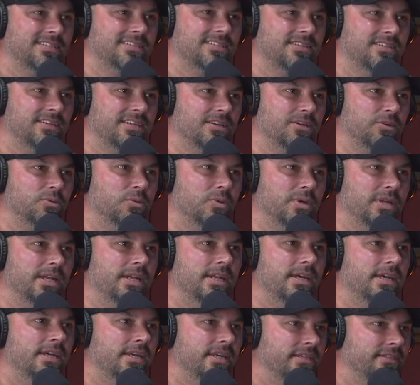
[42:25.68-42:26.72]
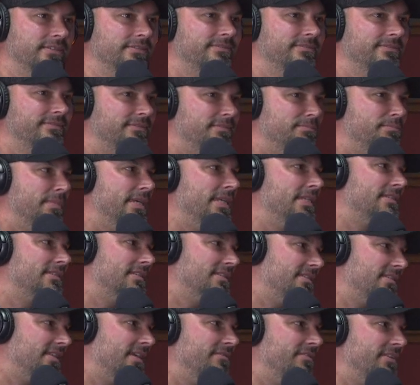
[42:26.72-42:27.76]
I saw elk one day, missed
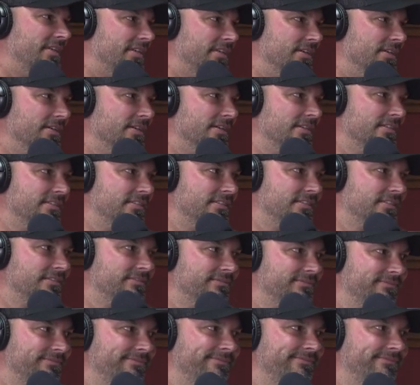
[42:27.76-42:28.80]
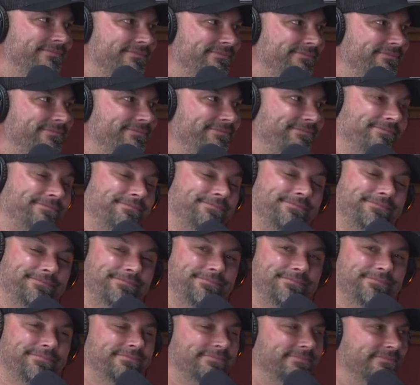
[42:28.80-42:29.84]
at 70 yards. Right. Now
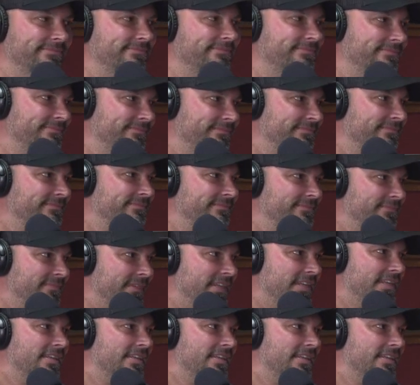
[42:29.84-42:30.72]
like you said, now you're hooked.